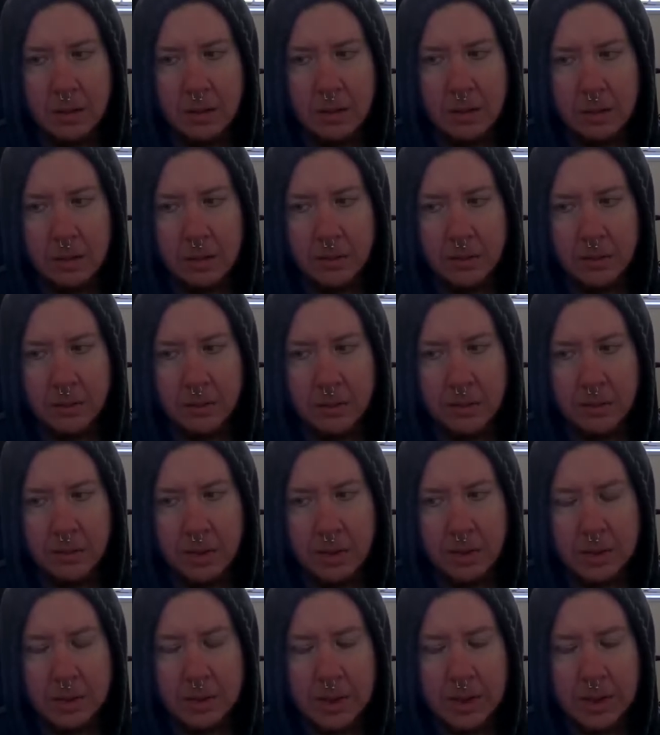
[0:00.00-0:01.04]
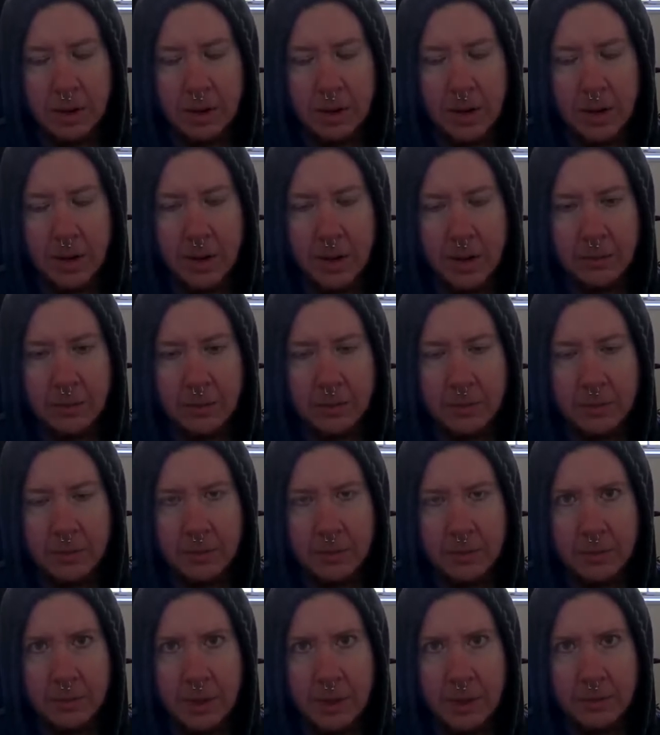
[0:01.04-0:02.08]
for a cigarette and be
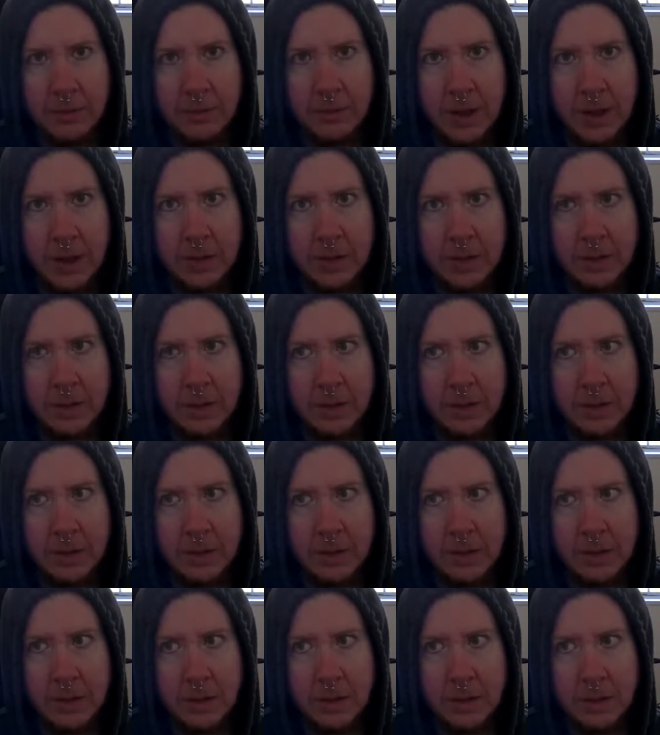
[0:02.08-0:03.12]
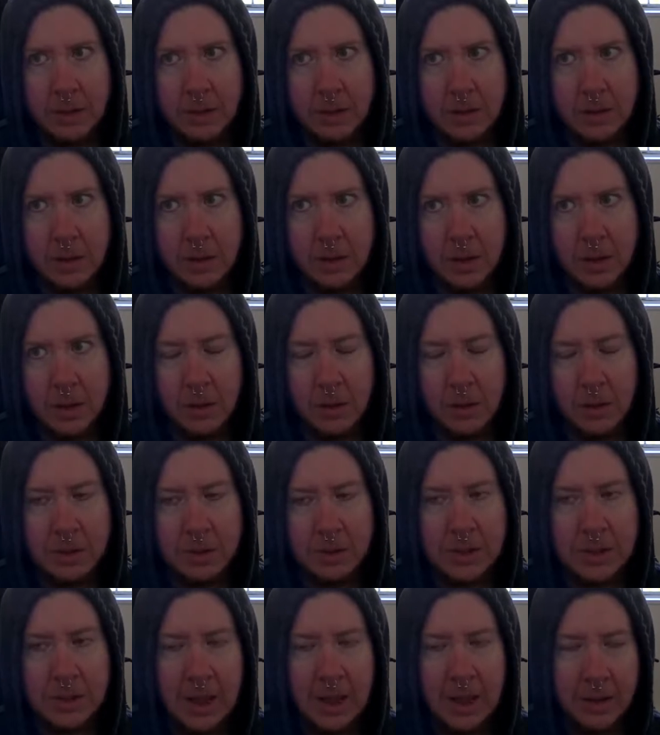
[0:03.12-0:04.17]
fine. Which again,
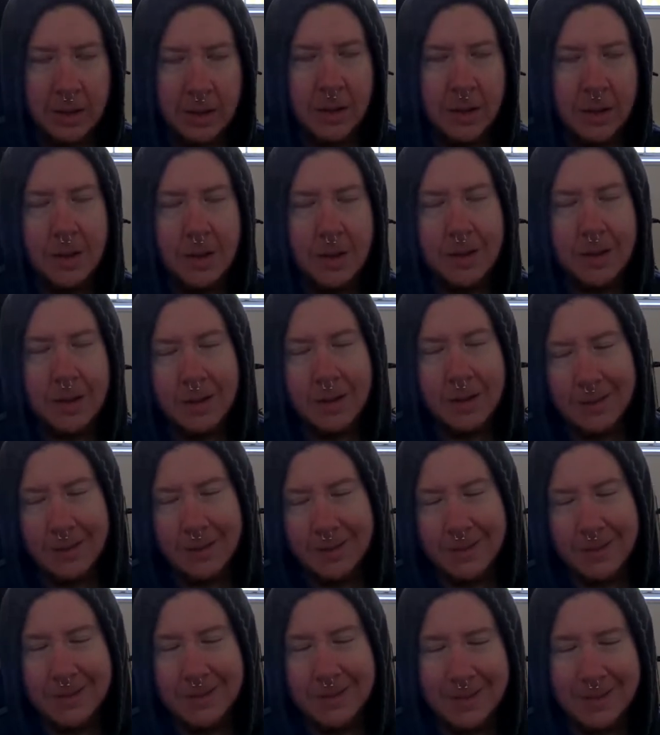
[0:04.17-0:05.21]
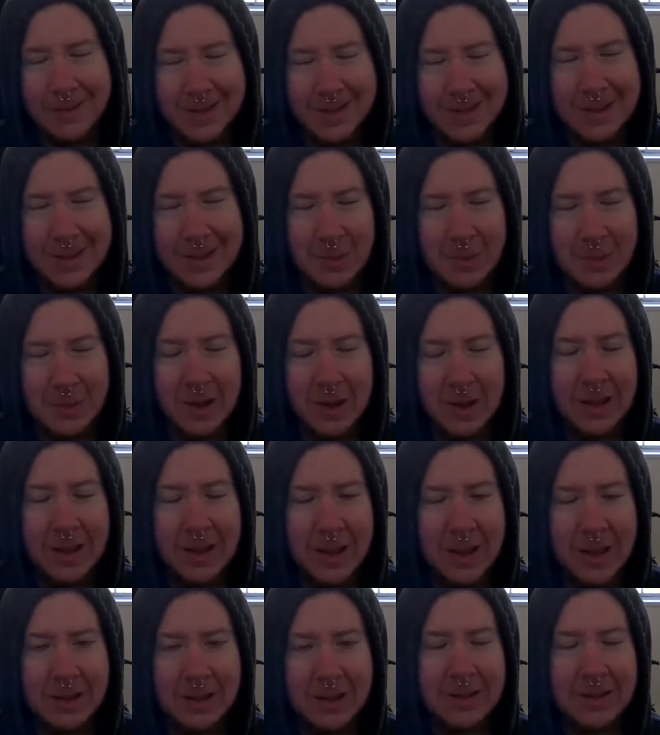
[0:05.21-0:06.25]
smoking, yes,
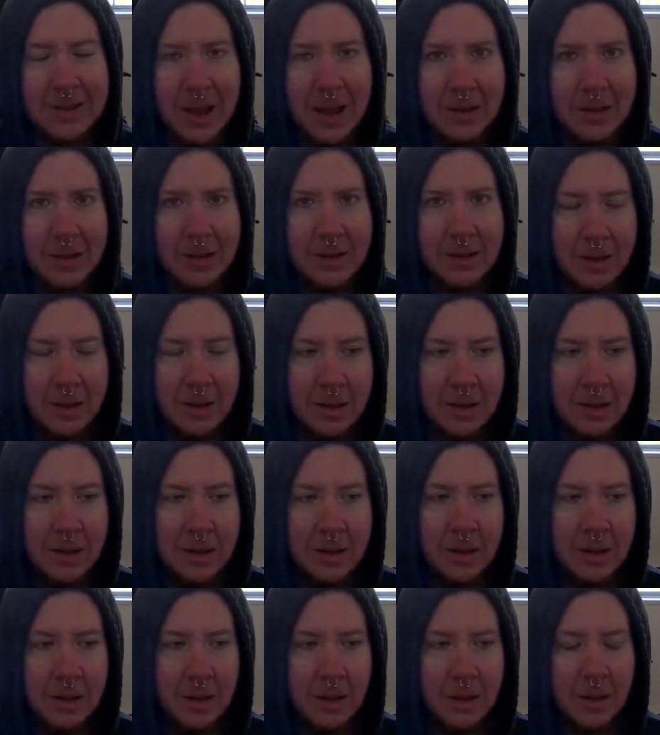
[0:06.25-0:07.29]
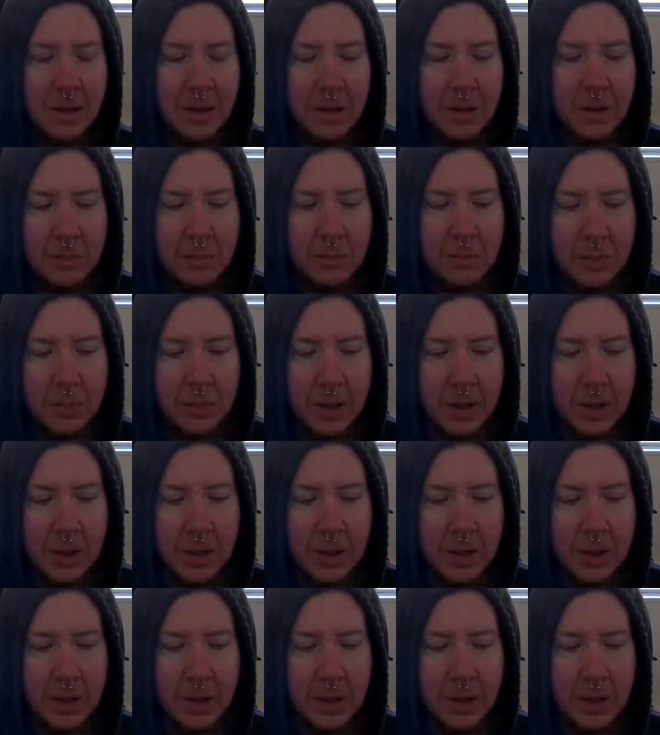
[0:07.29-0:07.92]
not good, but